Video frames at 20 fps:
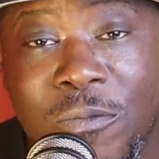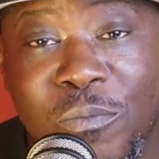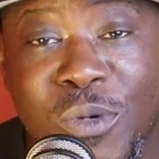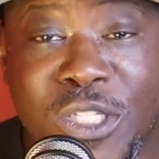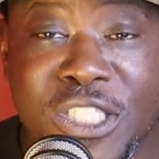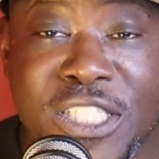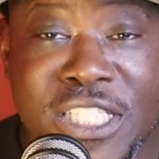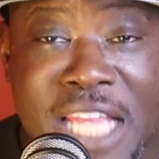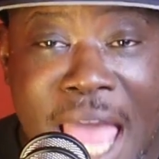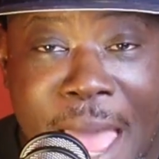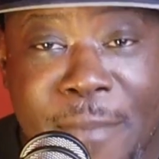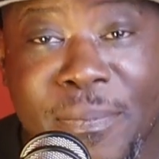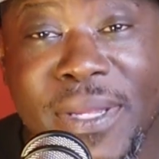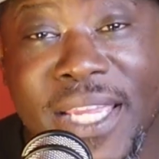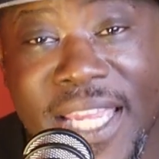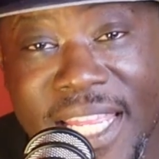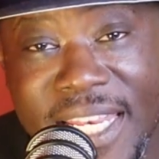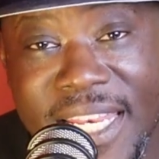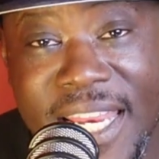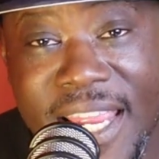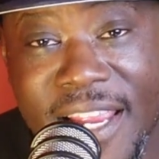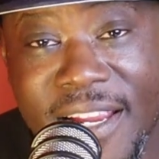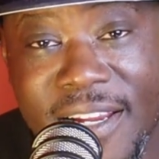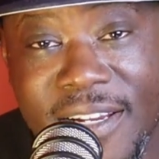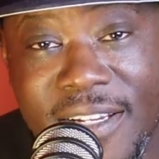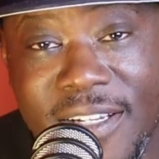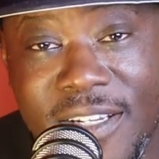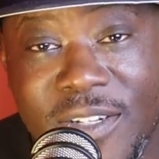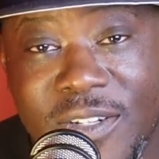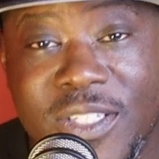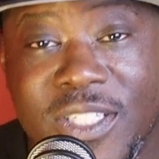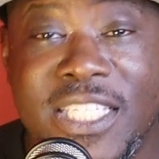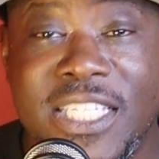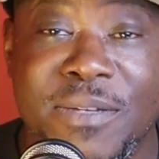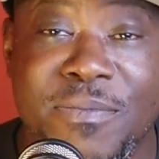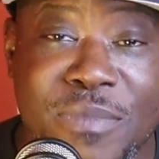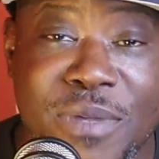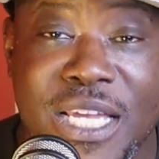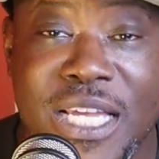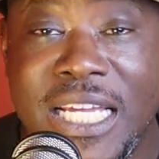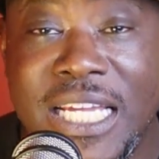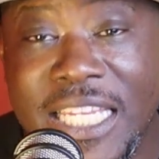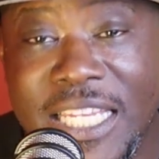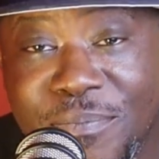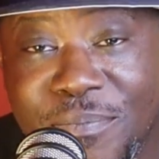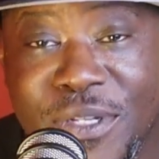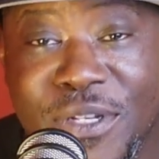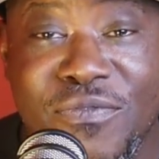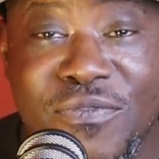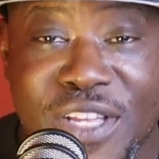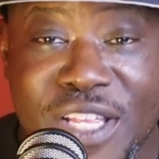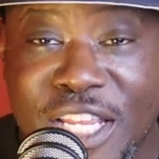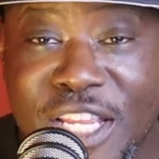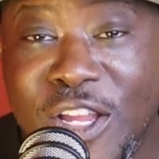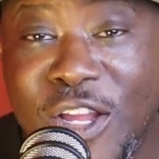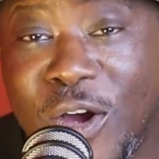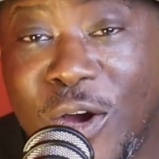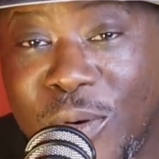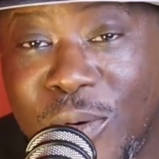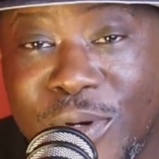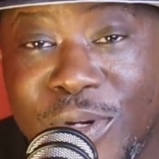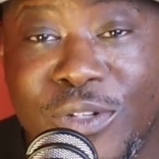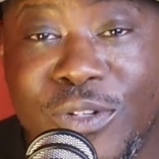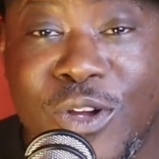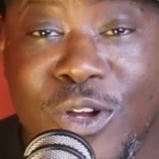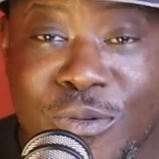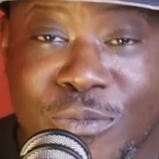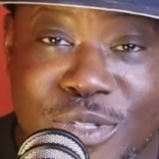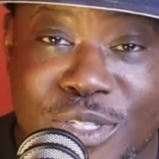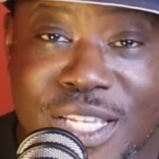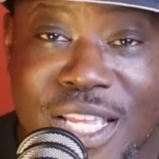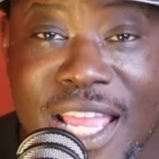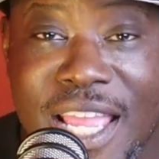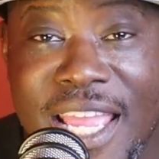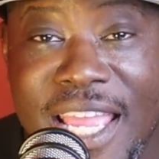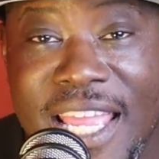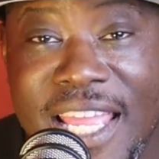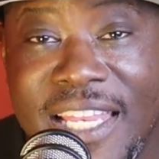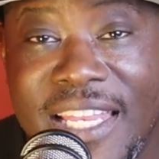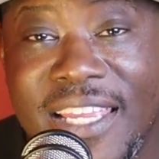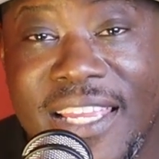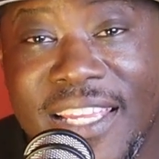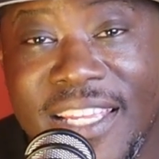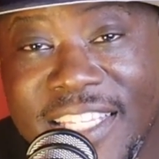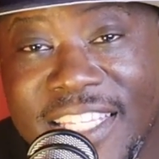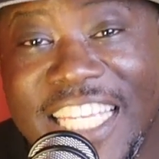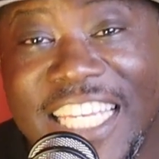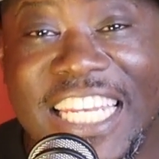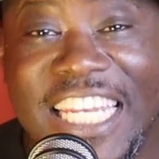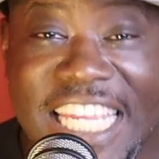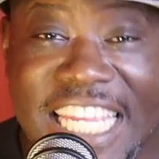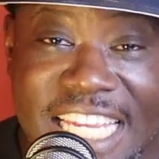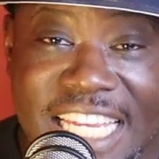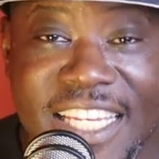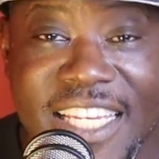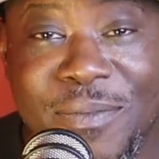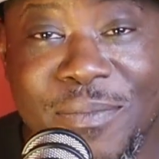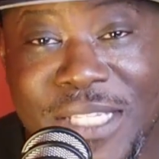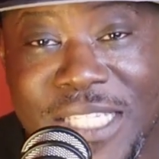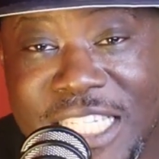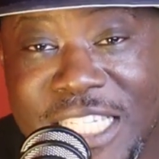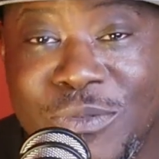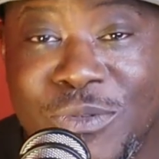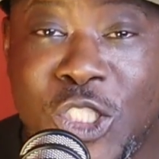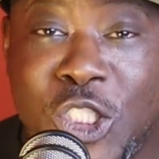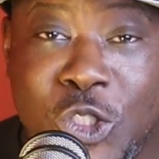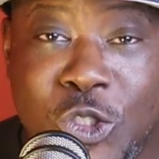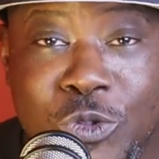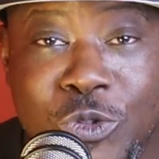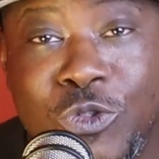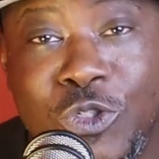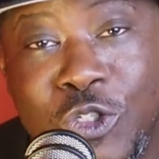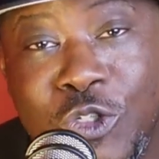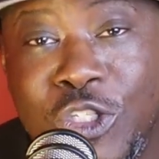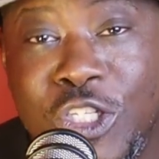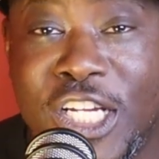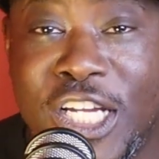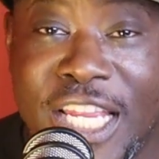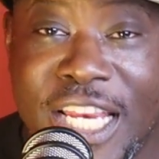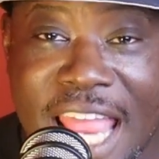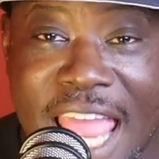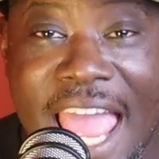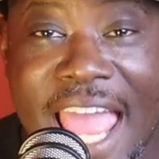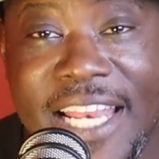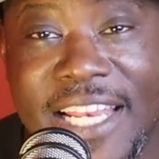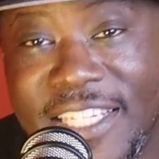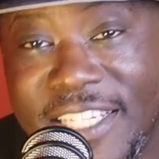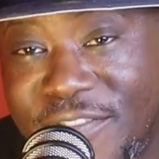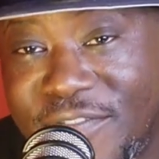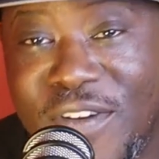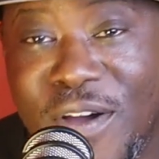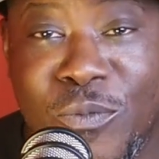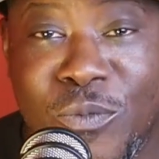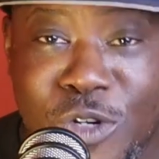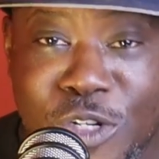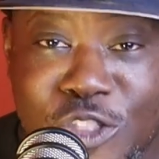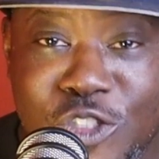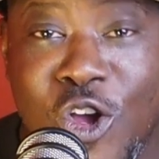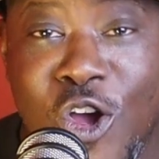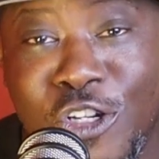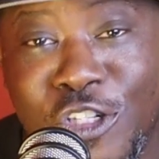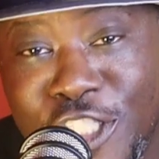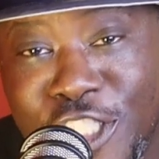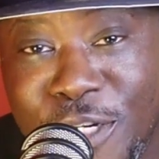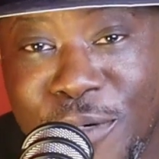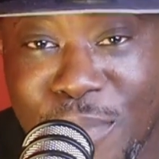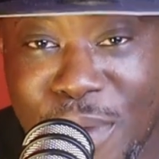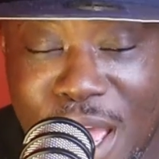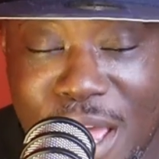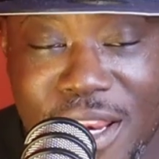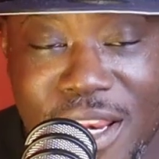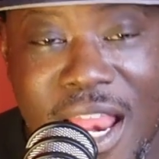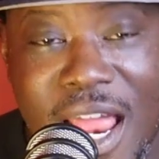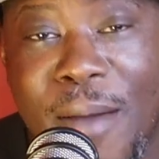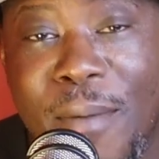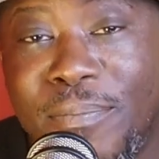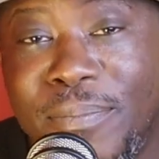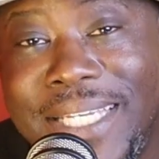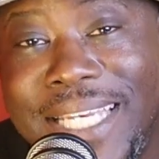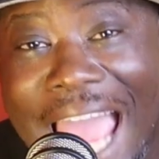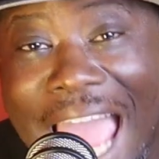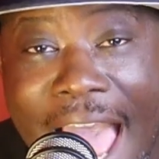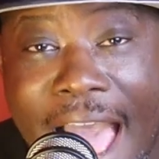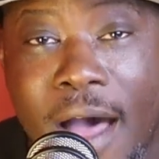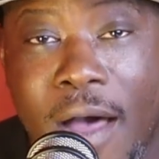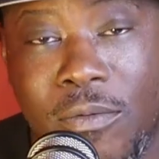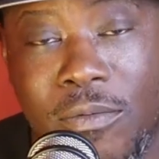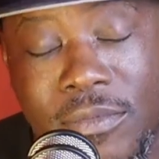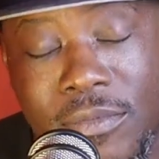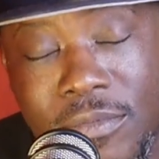Put your topic in there. Or send me a clip of the video. Or, the link. Let me see what you looking at. And if I want to talk shit about it, I'm down.